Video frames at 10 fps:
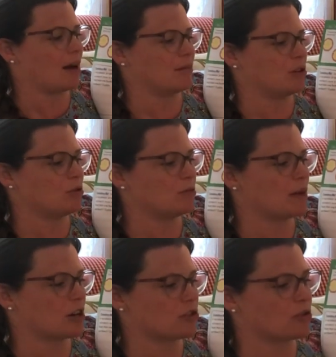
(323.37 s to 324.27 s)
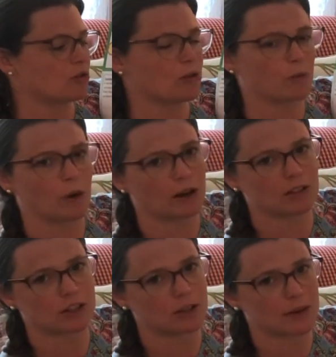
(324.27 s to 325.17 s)
Use pictures or
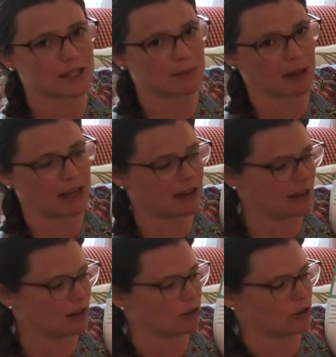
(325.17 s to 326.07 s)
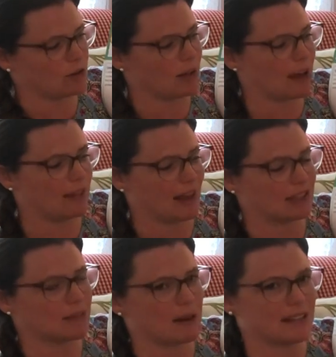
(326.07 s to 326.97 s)
words to explain, and you can do that in that
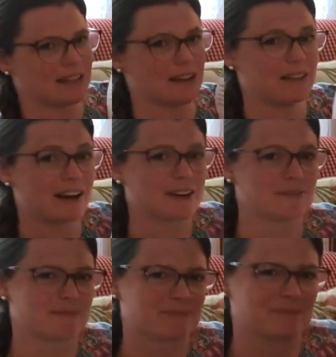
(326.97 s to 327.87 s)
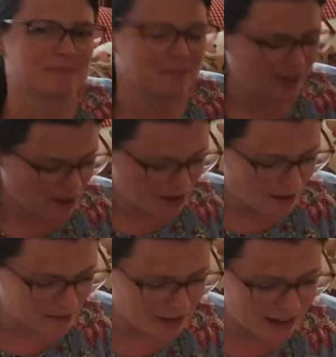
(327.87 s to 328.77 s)
space down there.
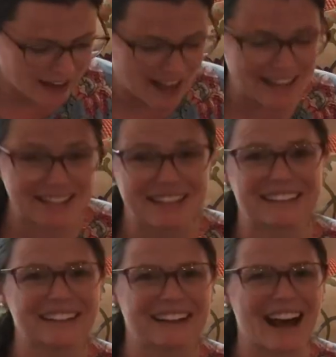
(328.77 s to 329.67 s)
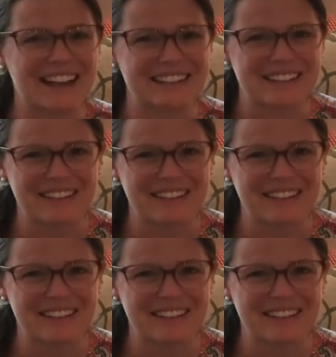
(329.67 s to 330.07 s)
All right, guys, I'll see you